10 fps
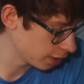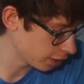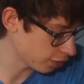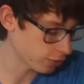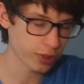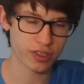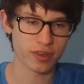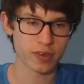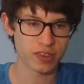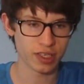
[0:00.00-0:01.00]
It's a
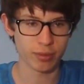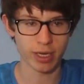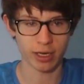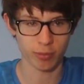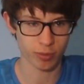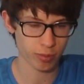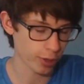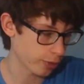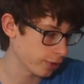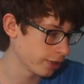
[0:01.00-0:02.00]
2017 MacBook
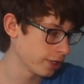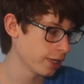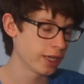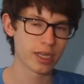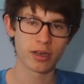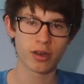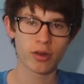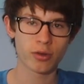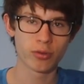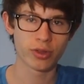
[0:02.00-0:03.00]
Pro. And
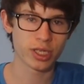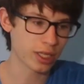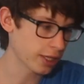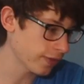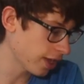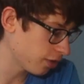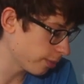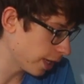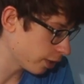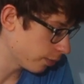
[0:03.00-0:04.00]
another cool thing that they've added to
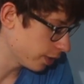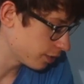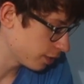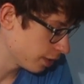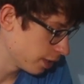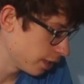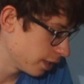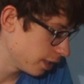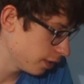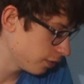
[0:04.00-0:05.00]
macOS
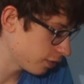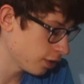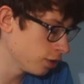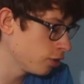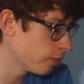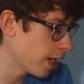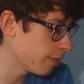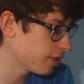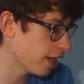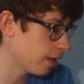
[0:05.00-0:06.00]
is a new
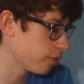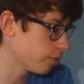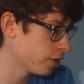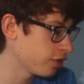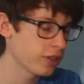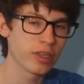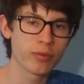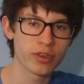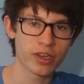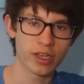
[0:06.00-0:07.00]
Maps app, which
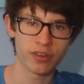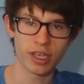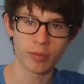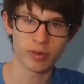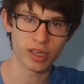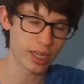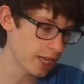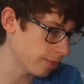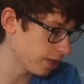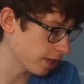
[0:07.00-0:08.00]
has the
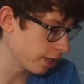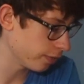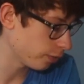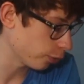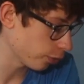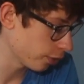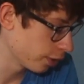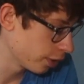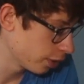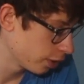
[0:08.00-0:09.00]
updated API for
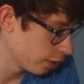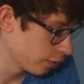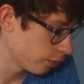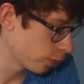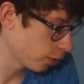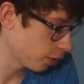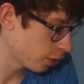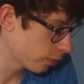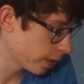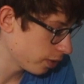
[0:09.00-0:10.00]

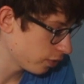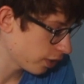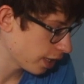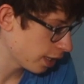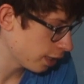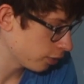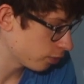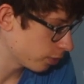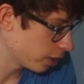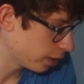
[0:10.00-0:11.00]
look around, as
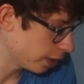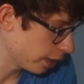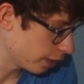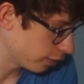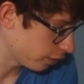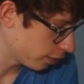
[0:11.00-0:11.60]
well as